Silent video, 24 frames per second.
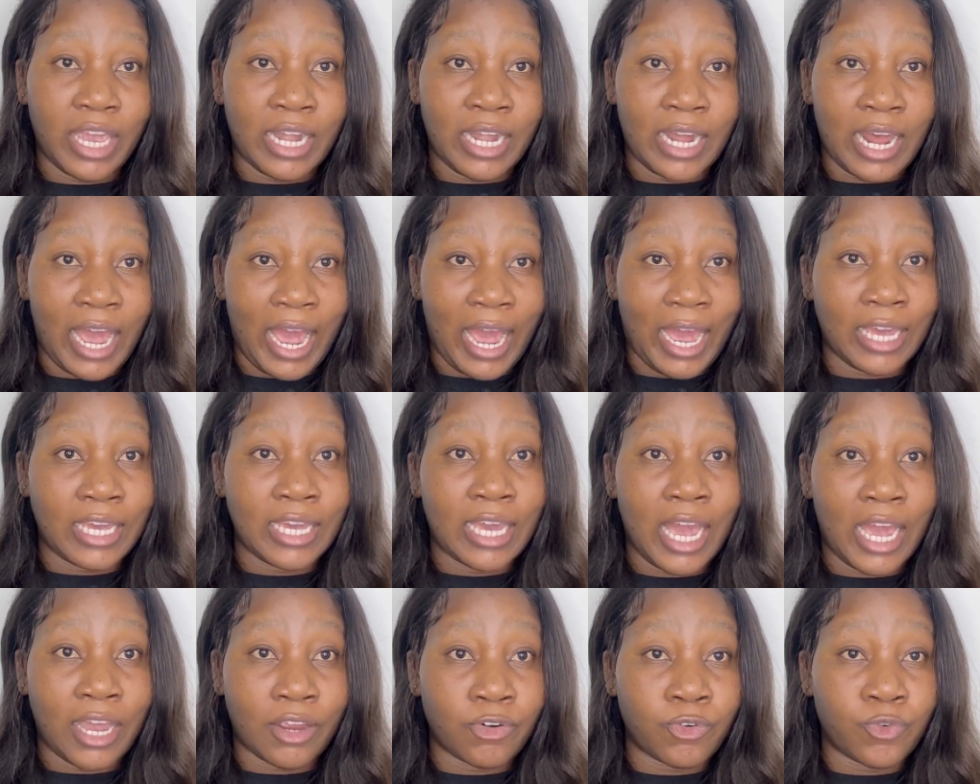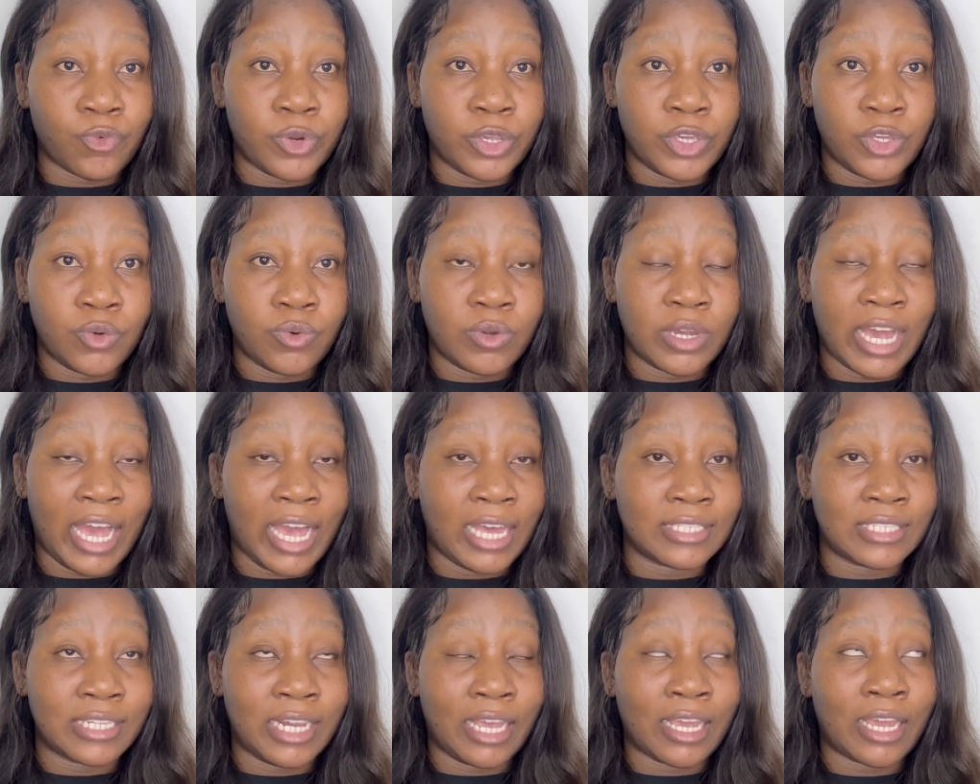And I agree, you
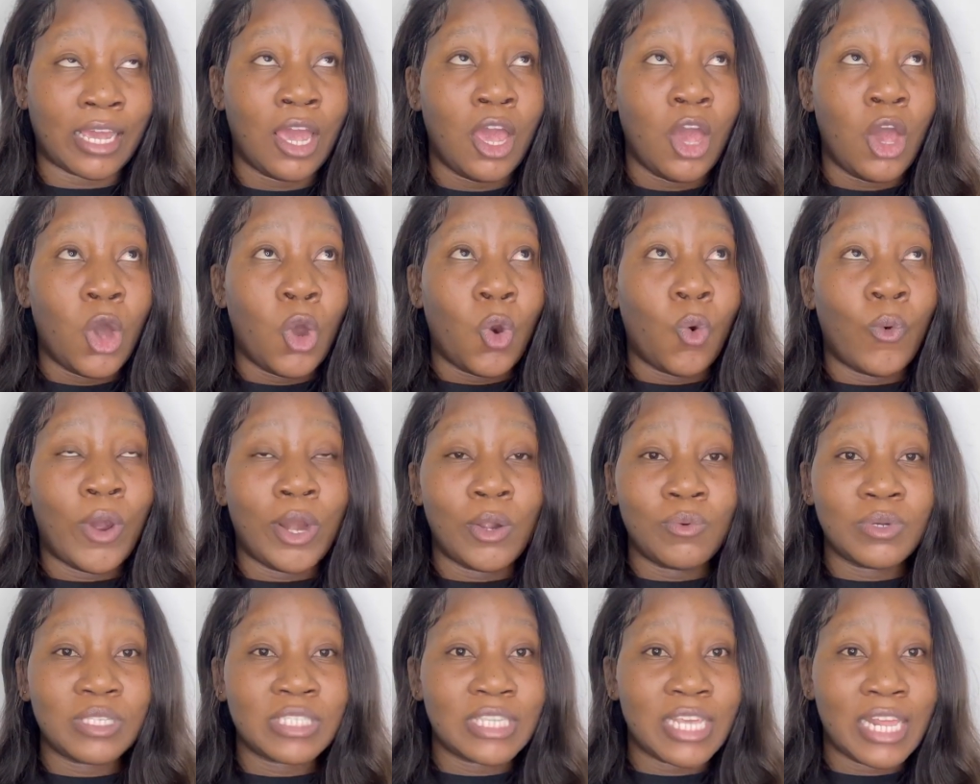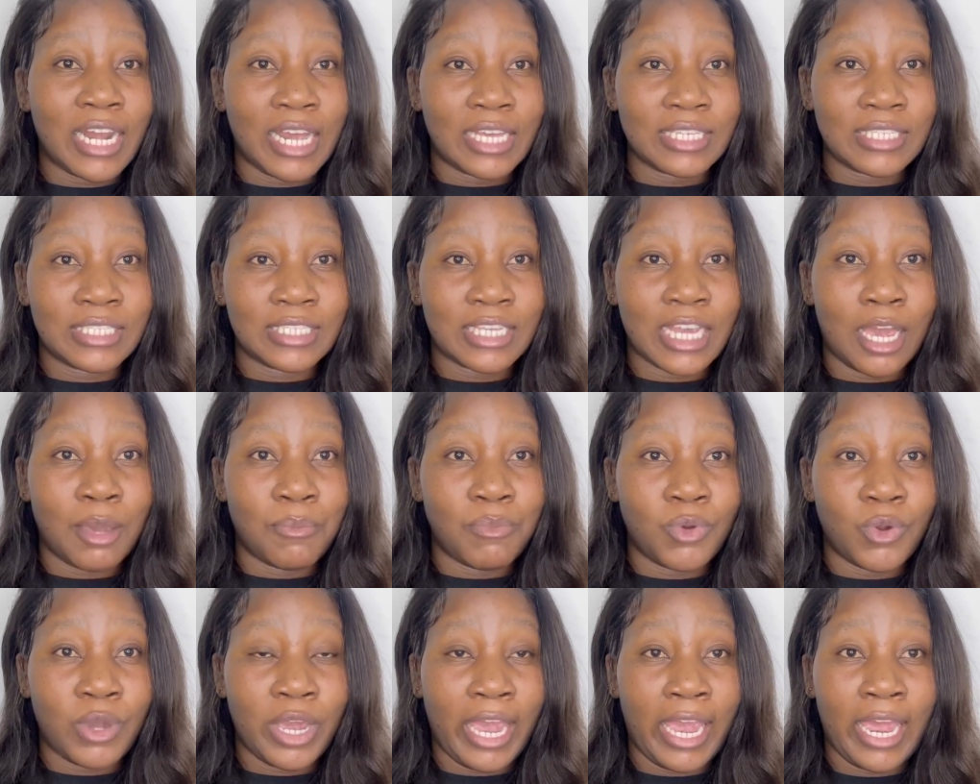guys, like, when was the last
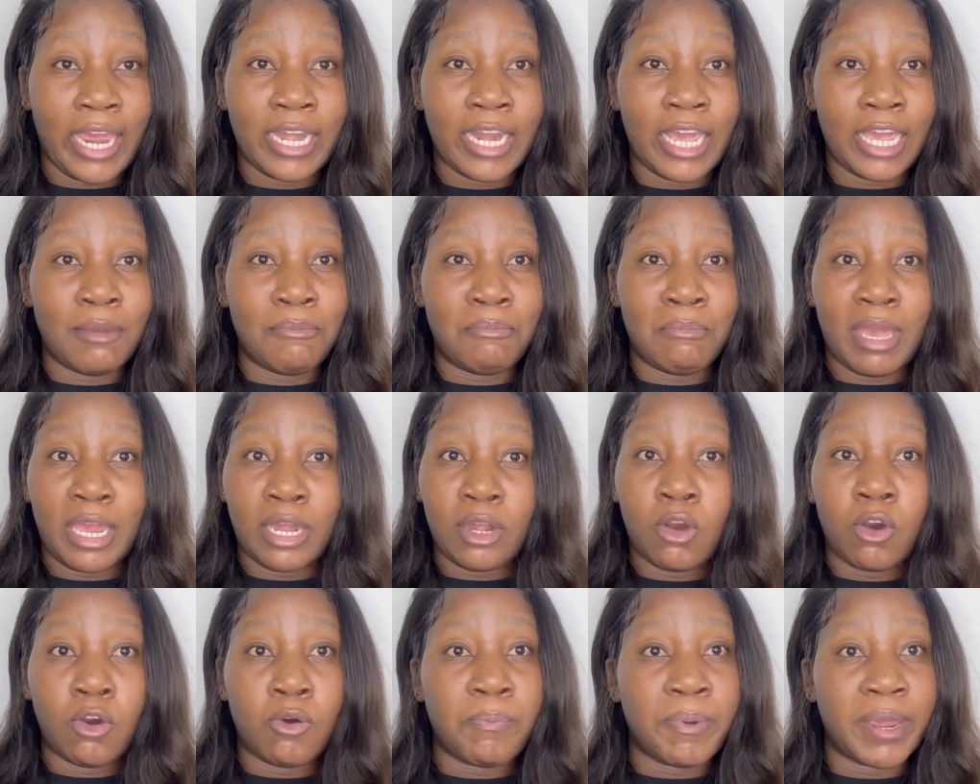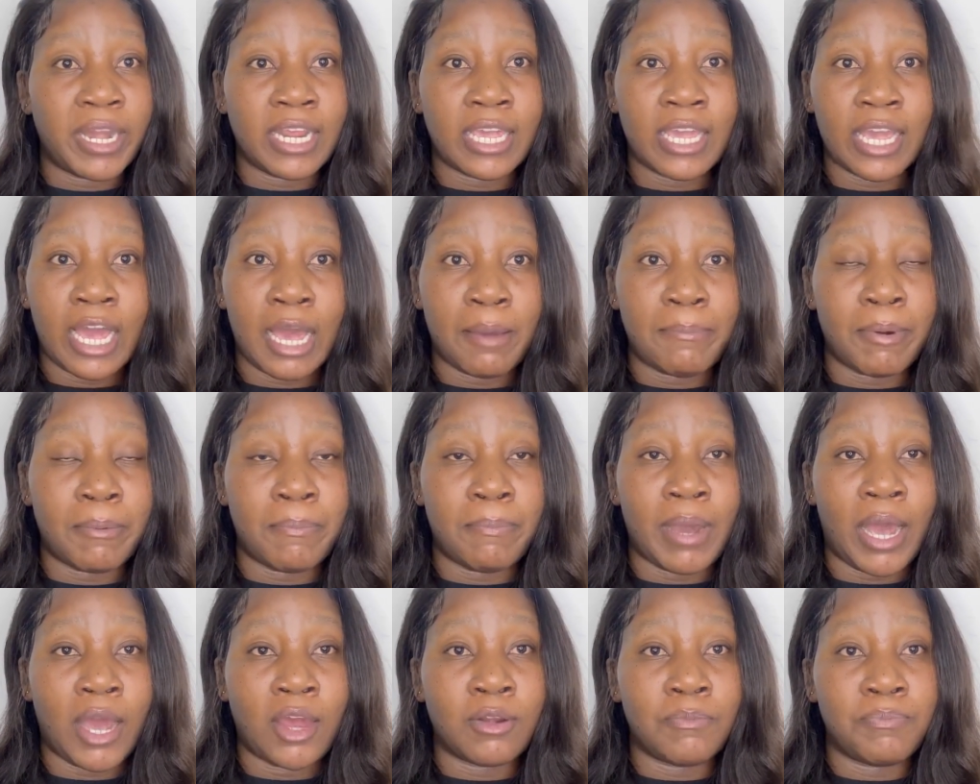time you had a man opening up
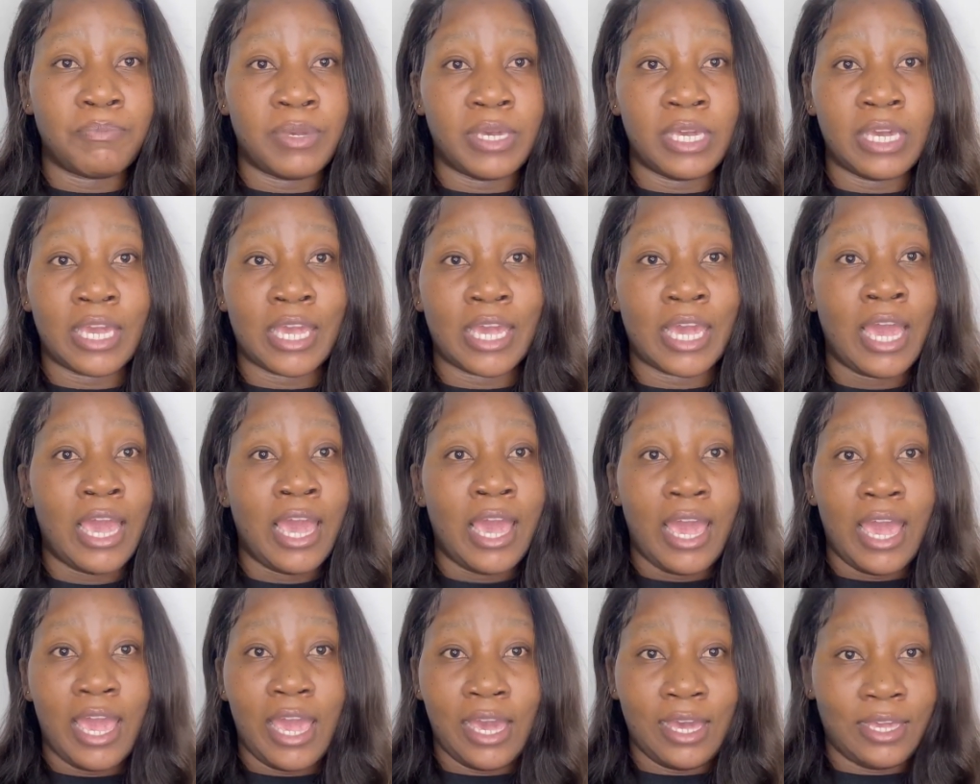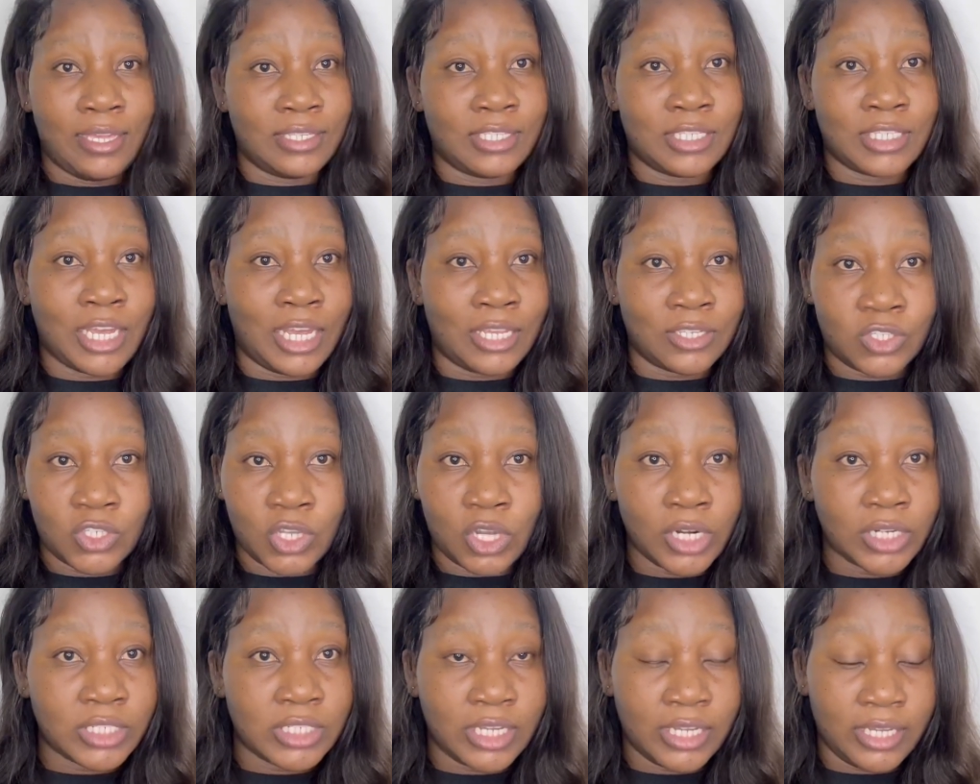about being as
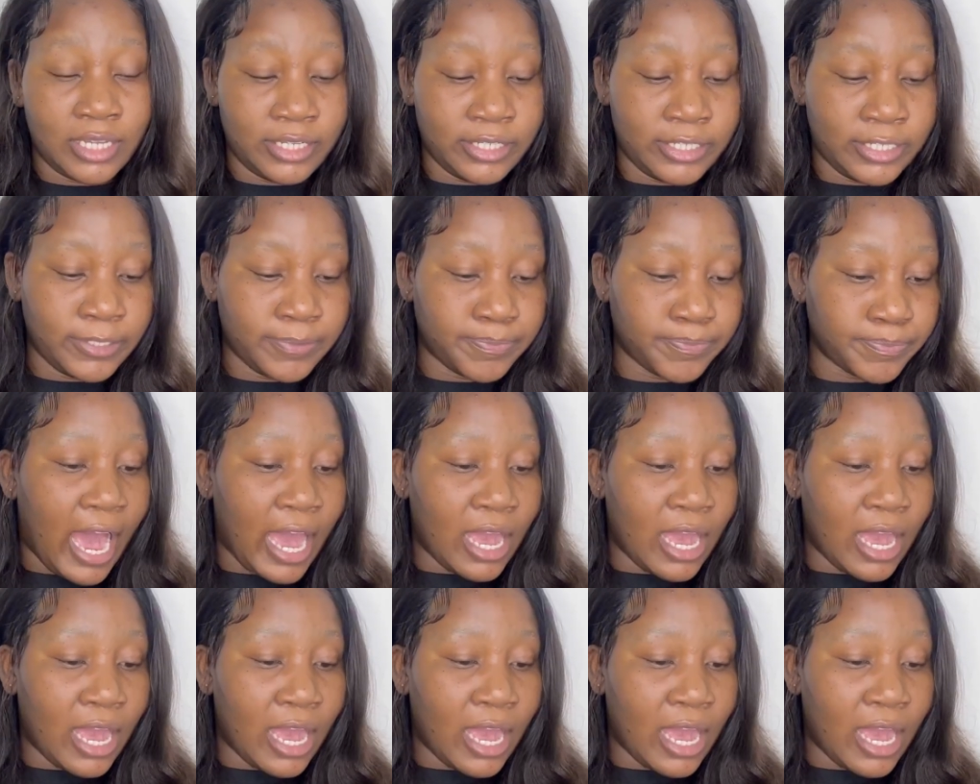assaulted?